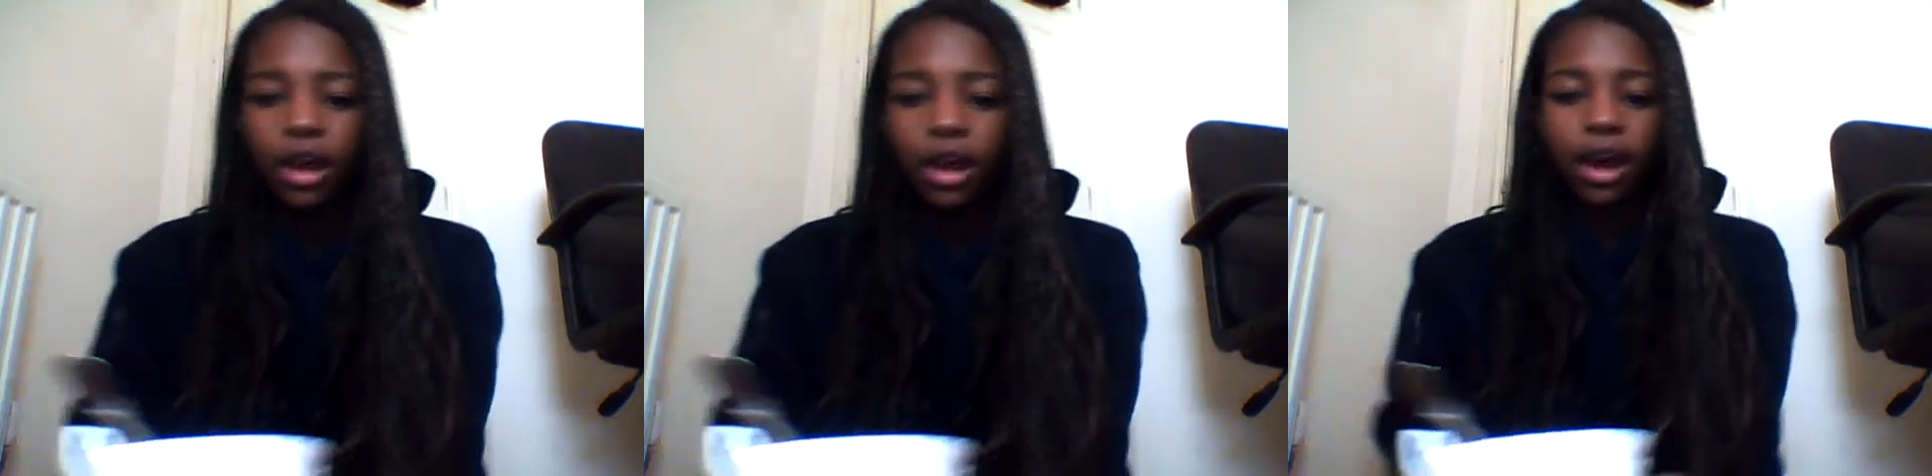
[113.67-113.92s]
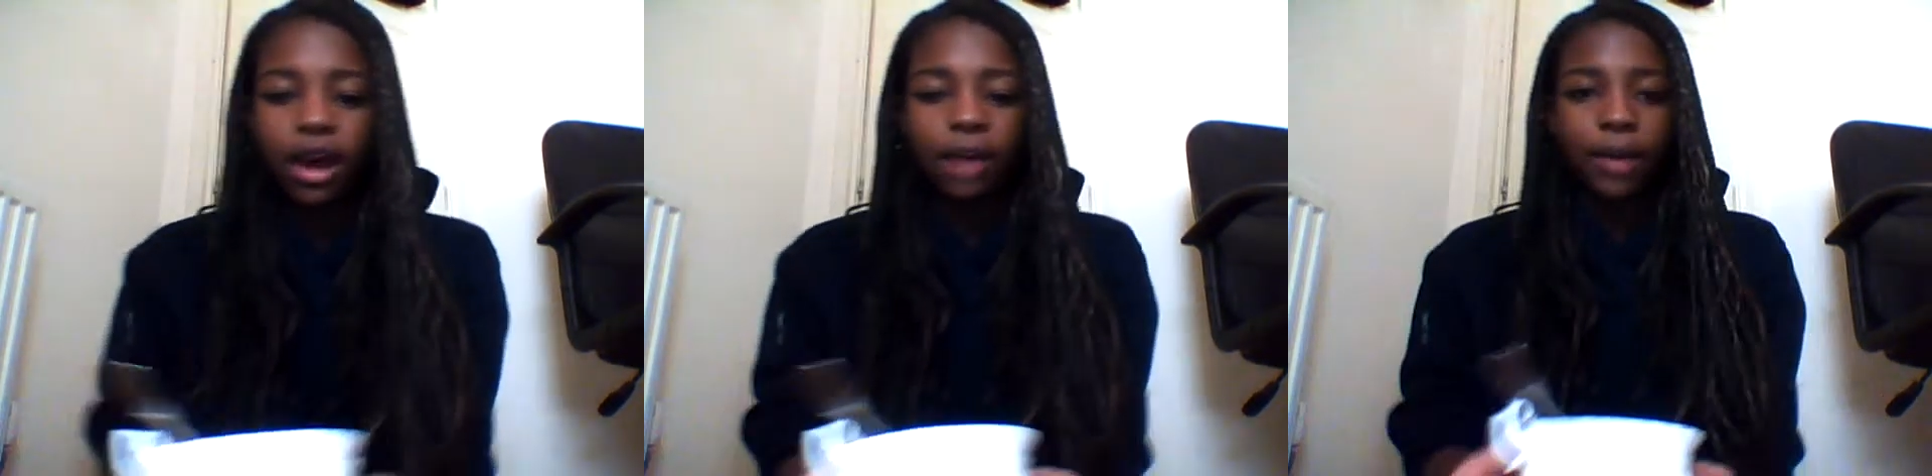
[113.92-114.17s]

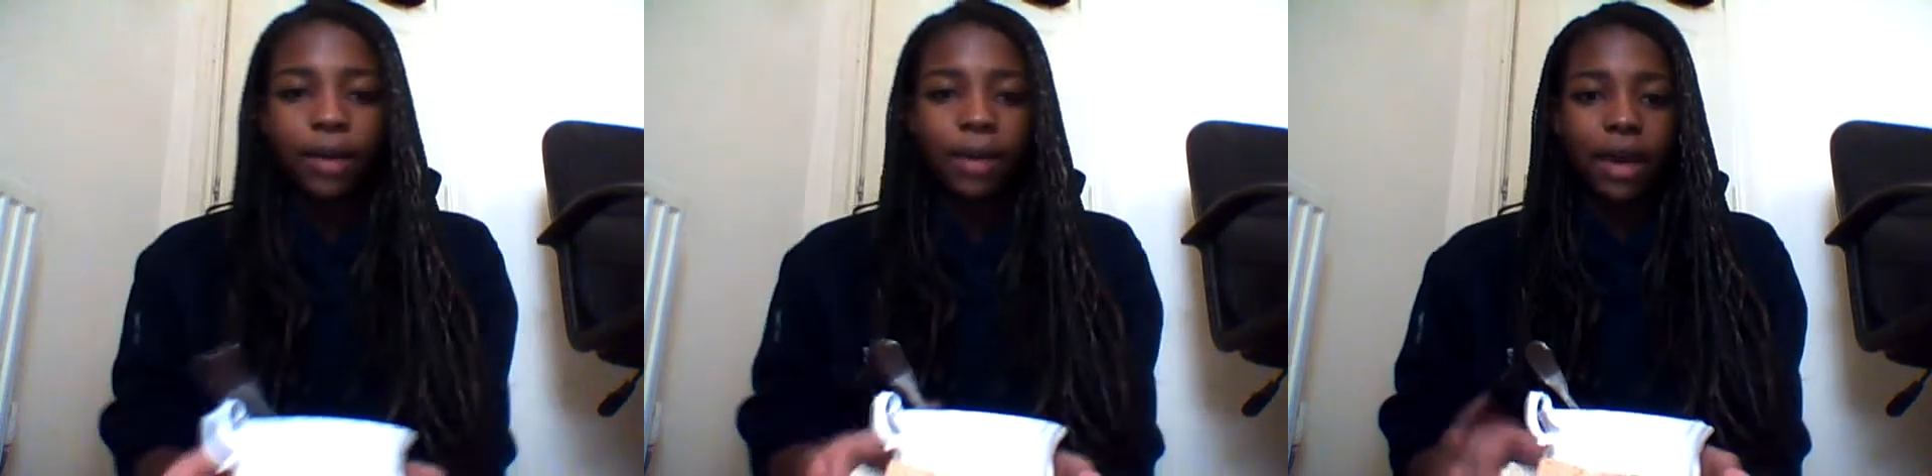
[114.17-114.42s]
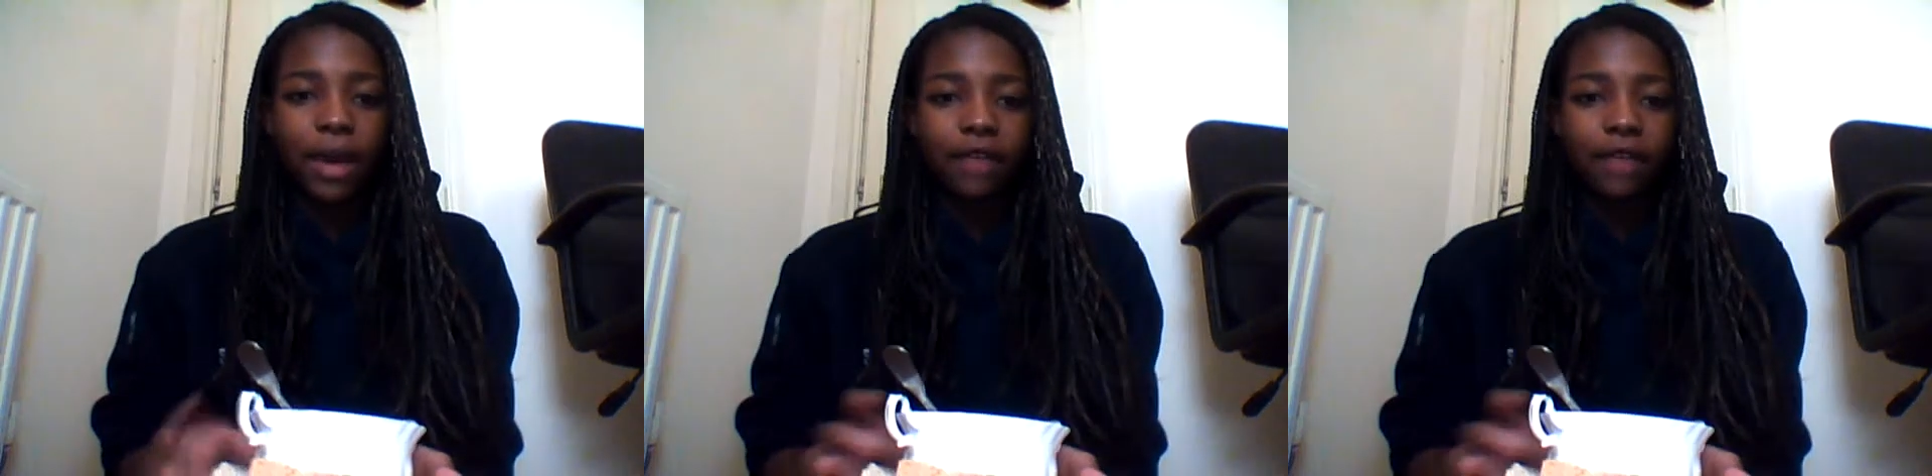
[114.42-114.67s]
Um, I'm
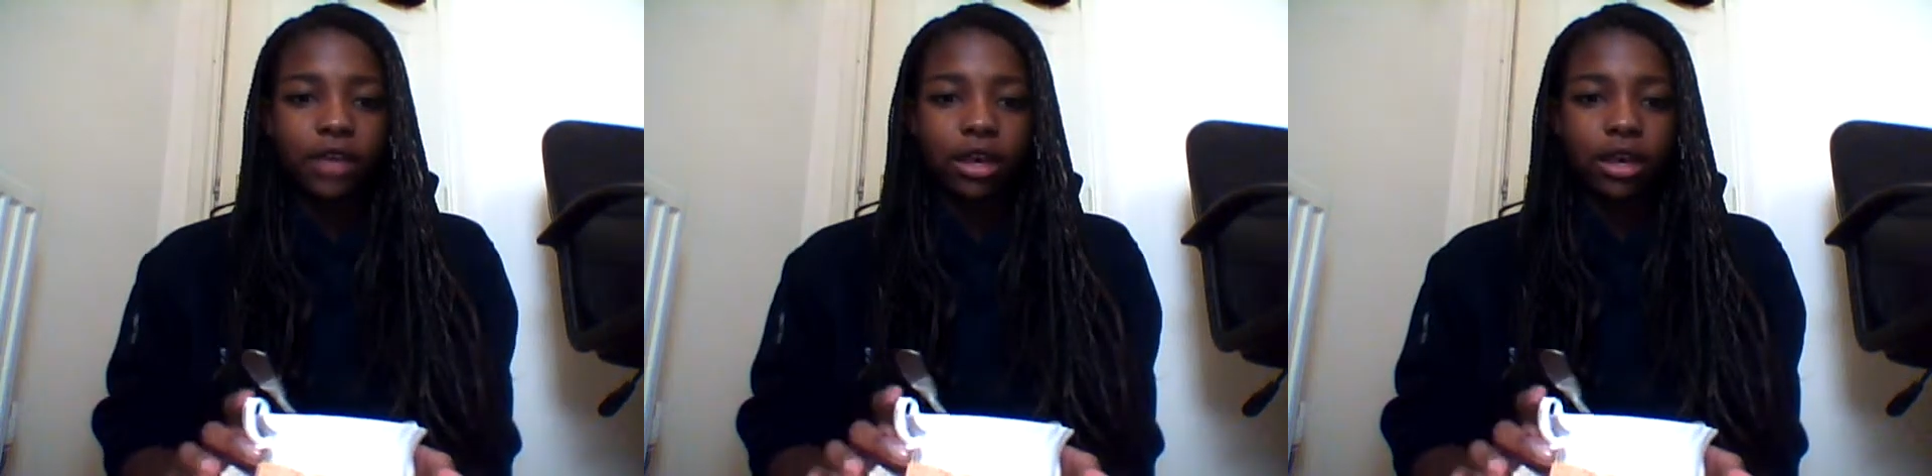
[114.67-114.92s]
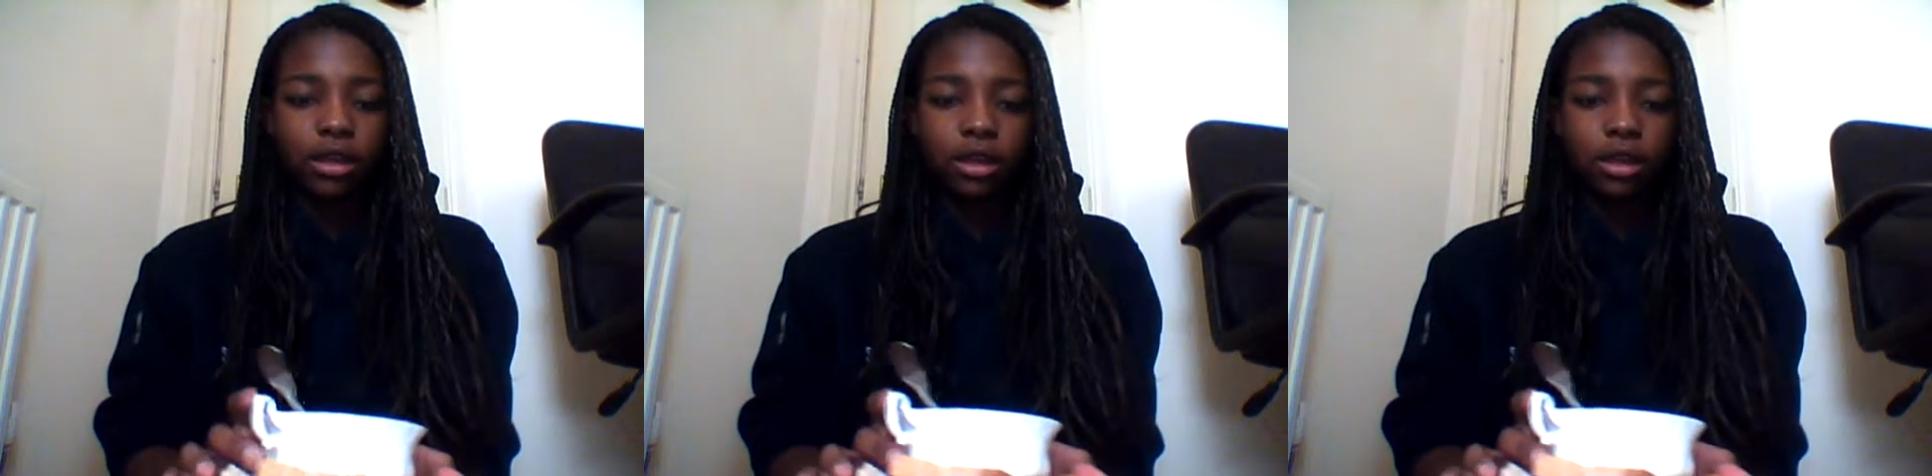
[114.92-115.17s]

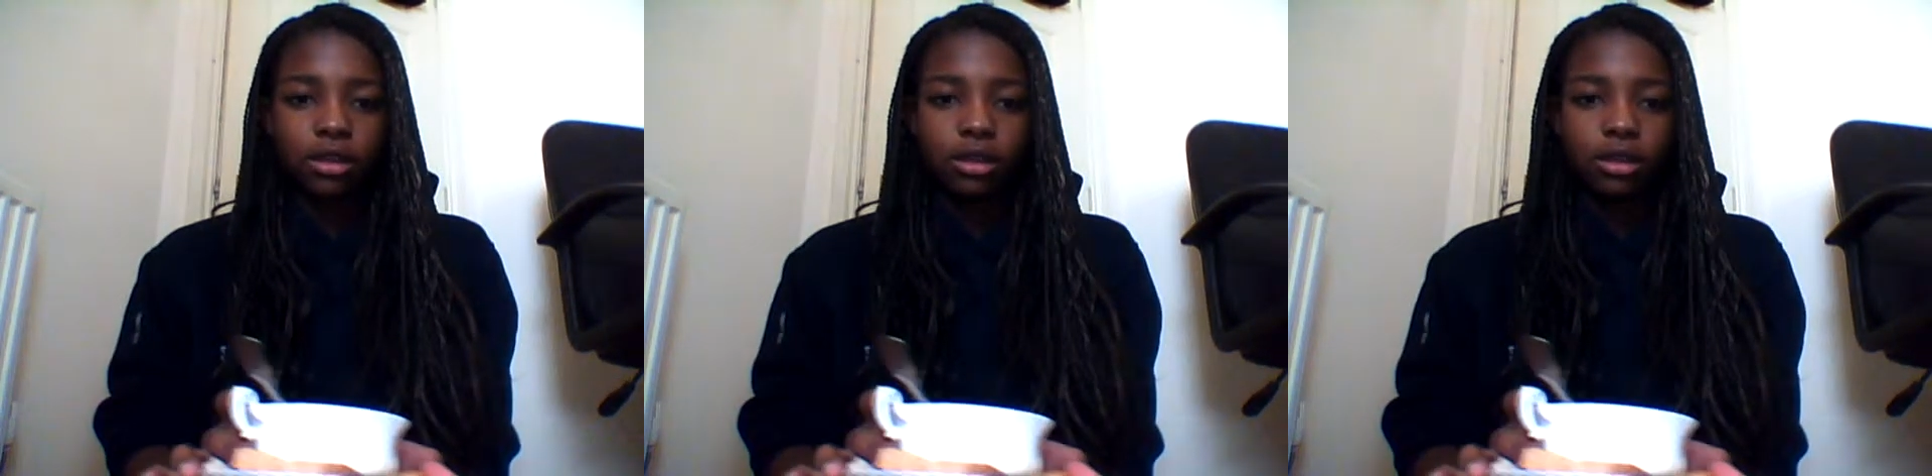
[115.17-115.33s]
having